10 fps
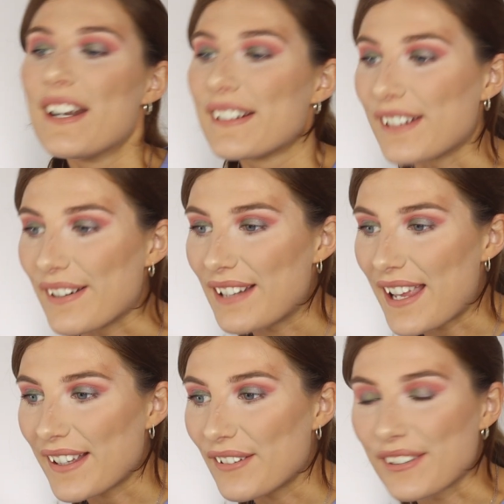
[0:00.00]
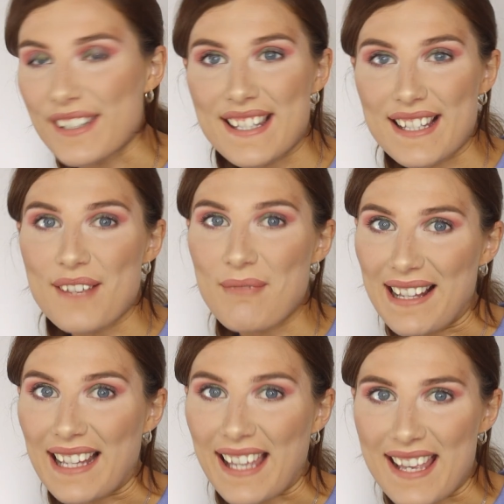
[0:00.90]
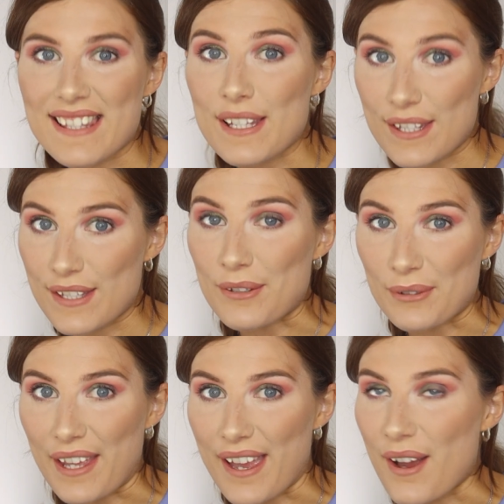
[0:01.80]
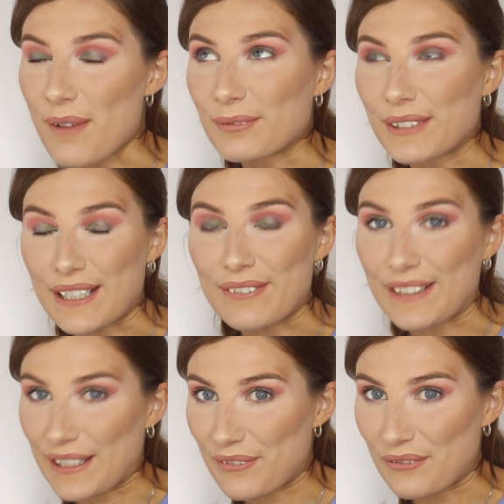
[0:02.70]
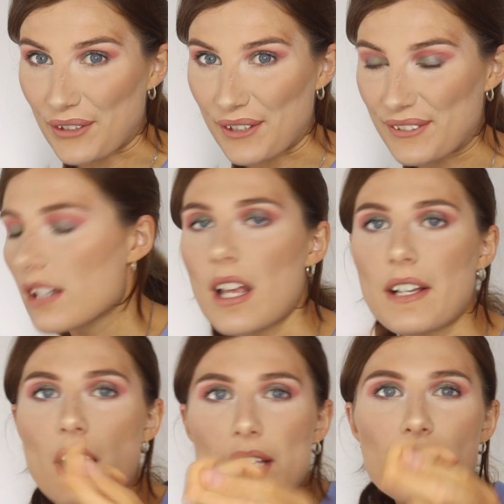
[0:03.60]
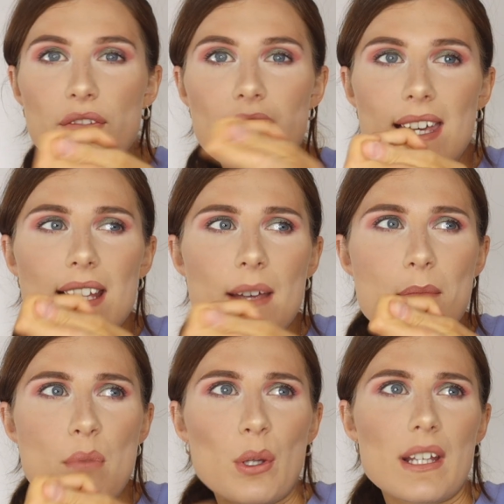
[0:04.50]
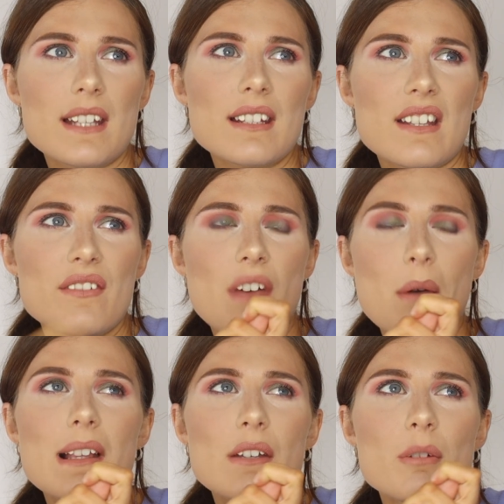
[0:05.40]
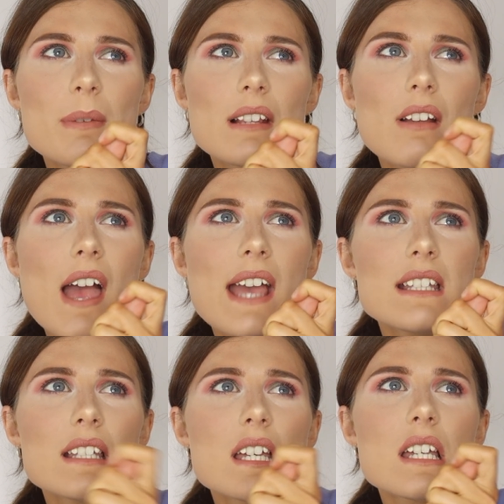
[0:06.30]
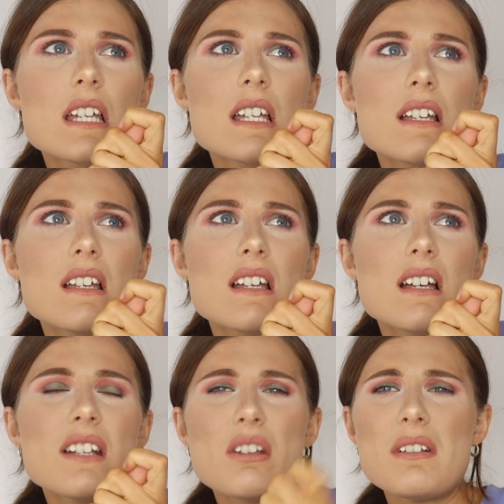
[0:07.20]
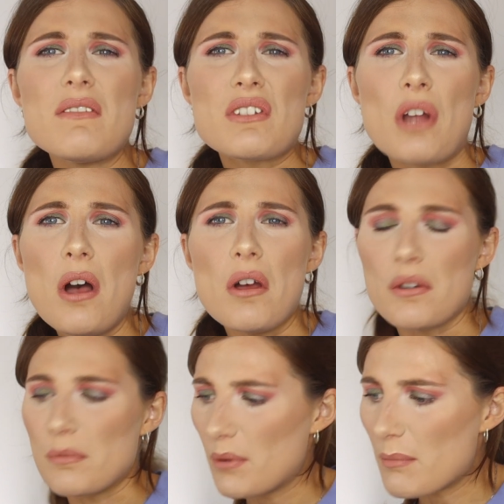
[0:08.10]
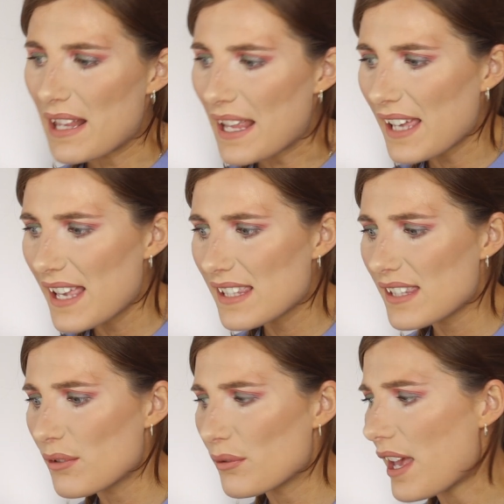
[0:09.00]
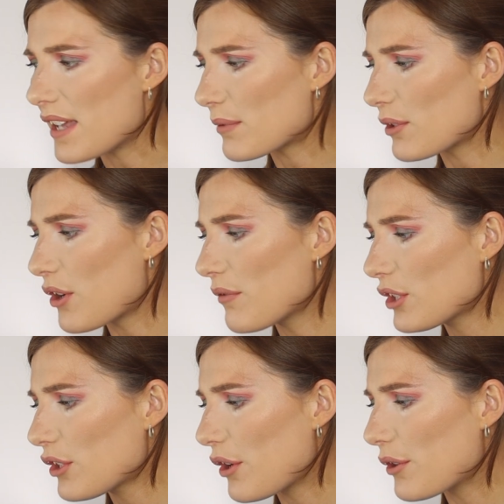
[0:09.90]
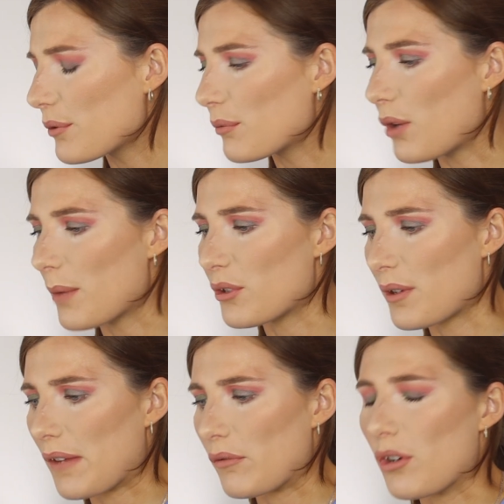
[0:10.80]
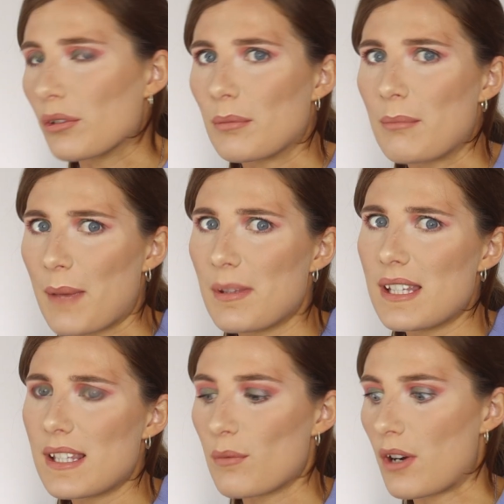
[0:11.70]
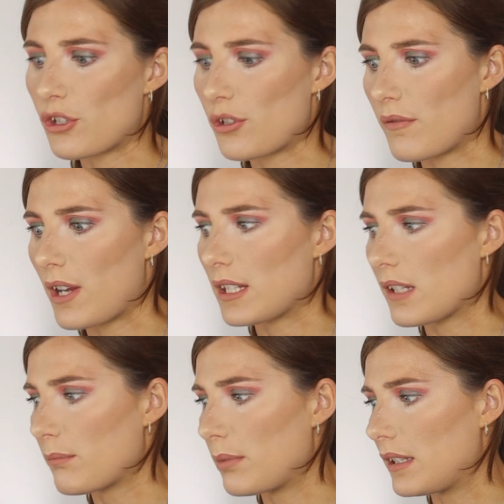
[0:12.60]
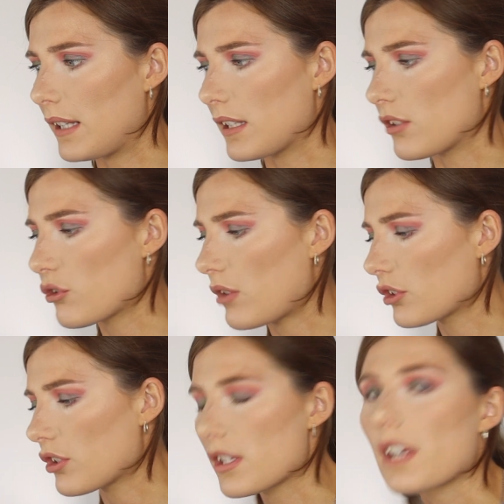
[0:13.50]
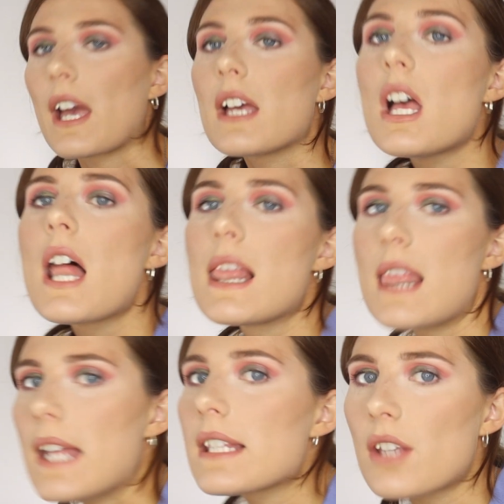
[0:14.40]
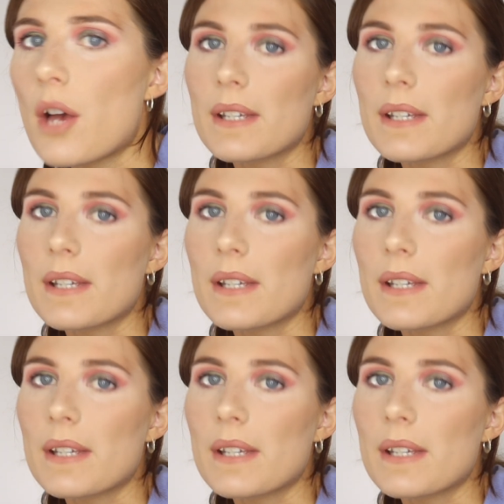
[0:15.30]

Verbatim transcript: No, like honestly, my leg hairs are still there. I'm really confused. Like I could feel it pulling and it felt a little bit like, I don't even know, but my leg hairs are still there. So I don't really know what I'm doing wrong. Maybe this is where I should have read the bloody instructions. Okay, let's go